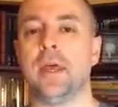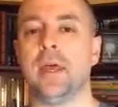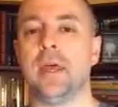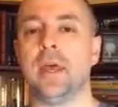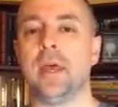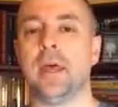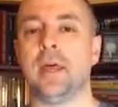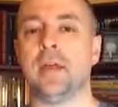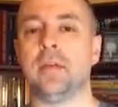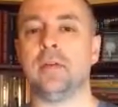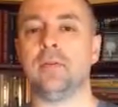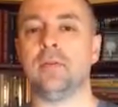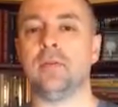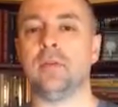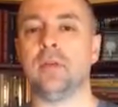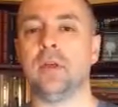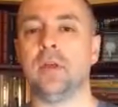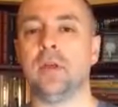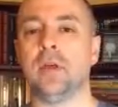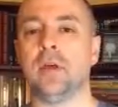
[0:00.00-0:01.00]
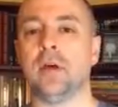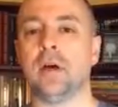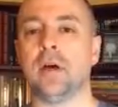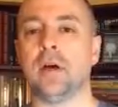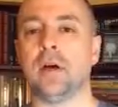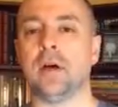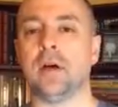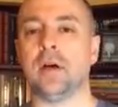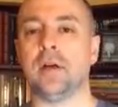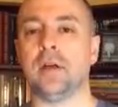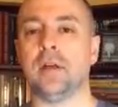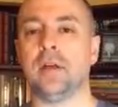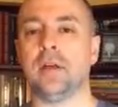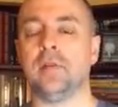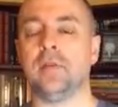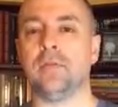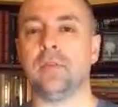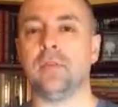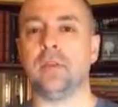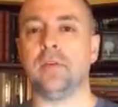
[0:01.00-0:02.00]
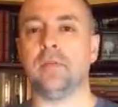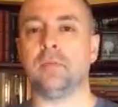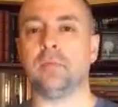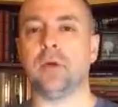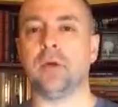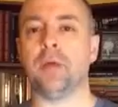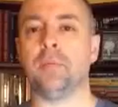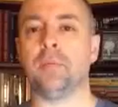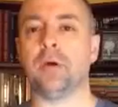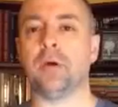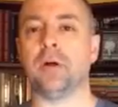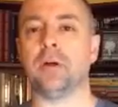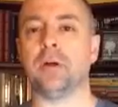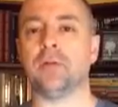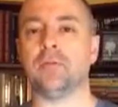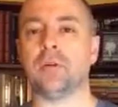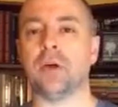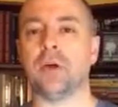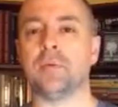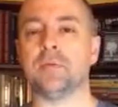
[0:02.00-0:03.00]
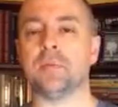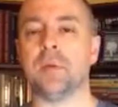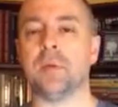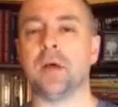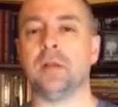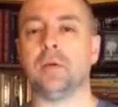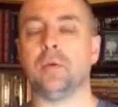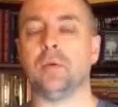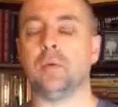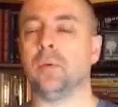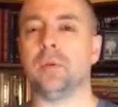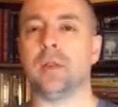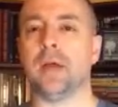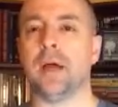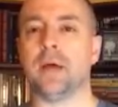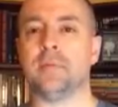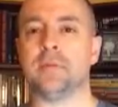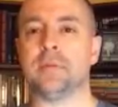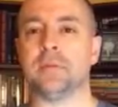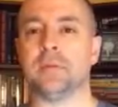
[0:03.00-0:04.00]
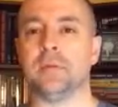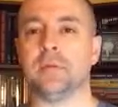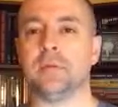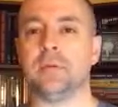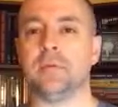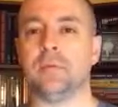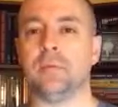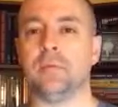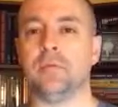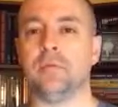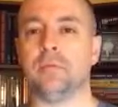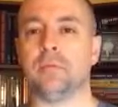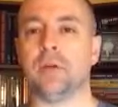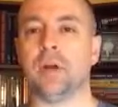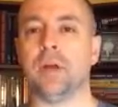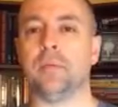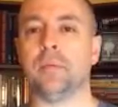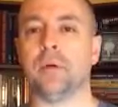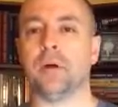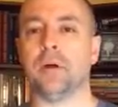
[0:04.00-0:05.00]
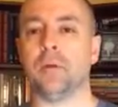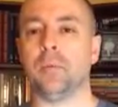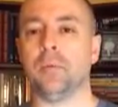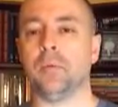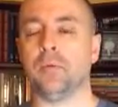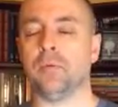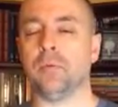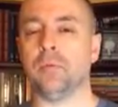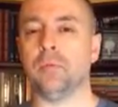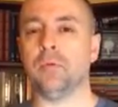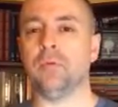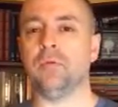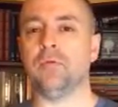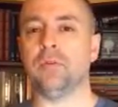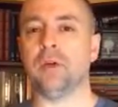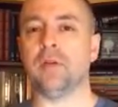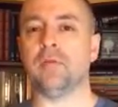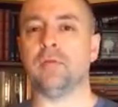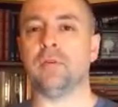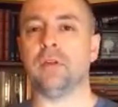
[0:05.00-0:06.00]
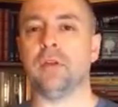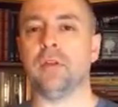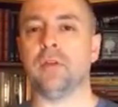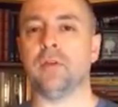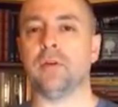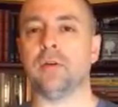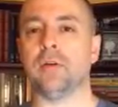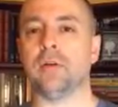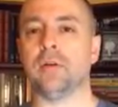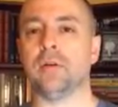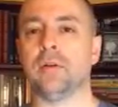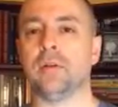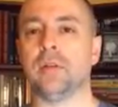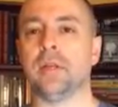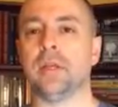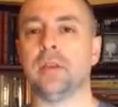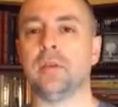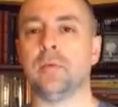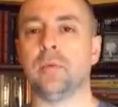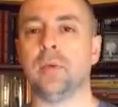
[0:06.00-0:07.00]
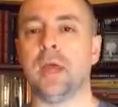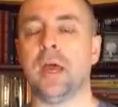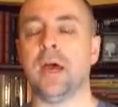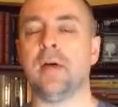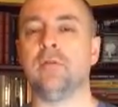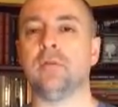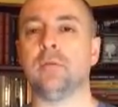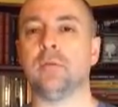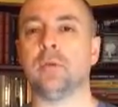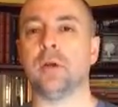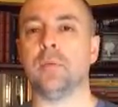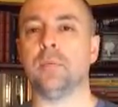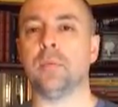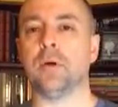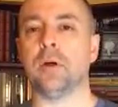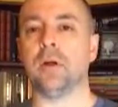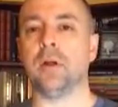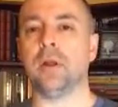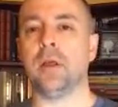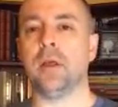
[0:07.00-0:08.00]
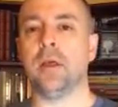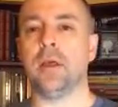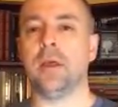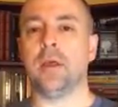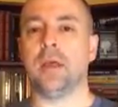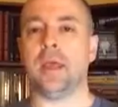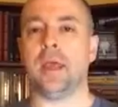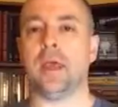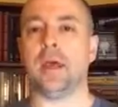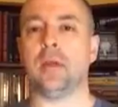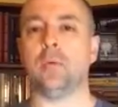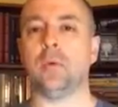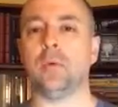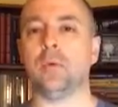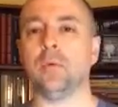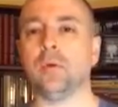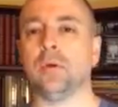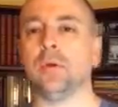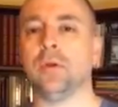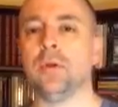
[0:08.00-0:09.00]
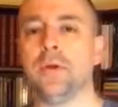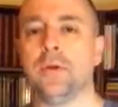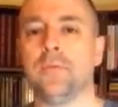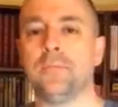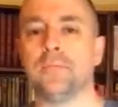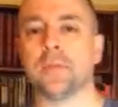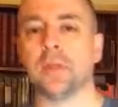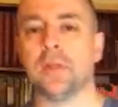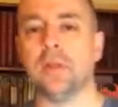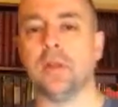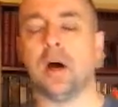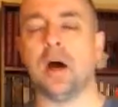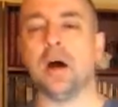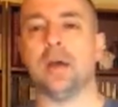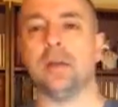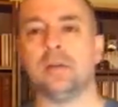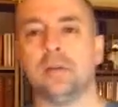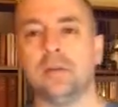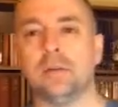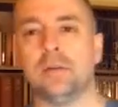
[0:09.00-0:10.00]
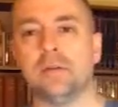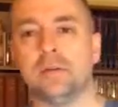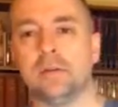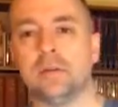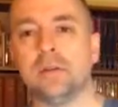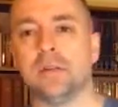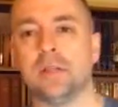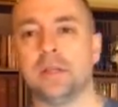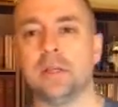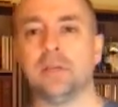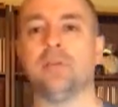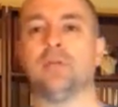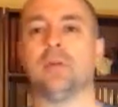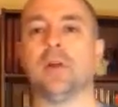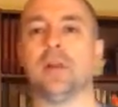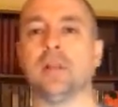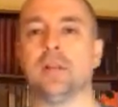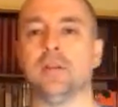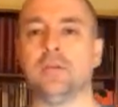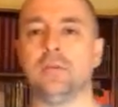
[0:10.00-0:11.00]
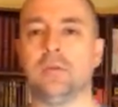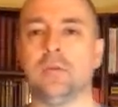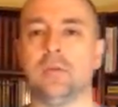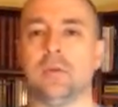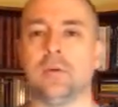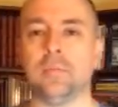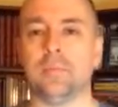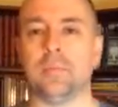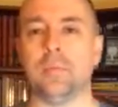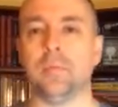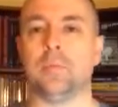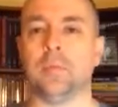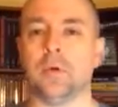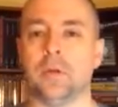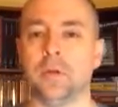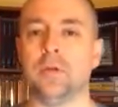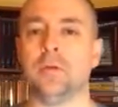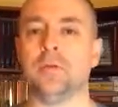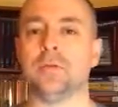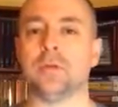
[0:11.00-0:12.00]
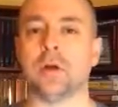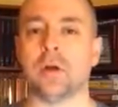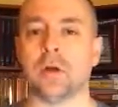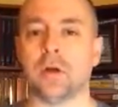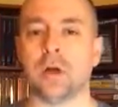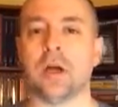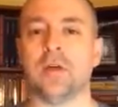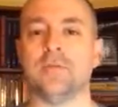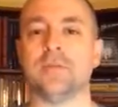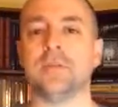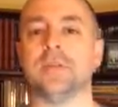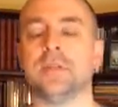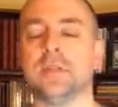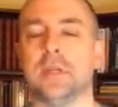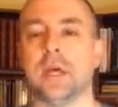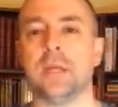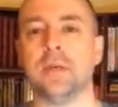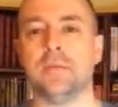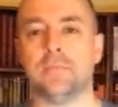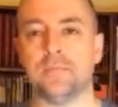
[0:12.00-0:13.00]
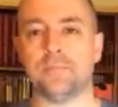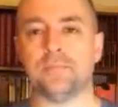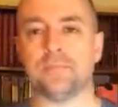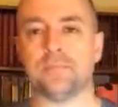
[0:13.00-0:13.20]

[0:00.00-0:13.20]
And if Breitbart drops Milo, we will absolutely remove Breitbart, and we will remove every other link that we have to Breitbart, and we will not link directly to them, but use archives instead.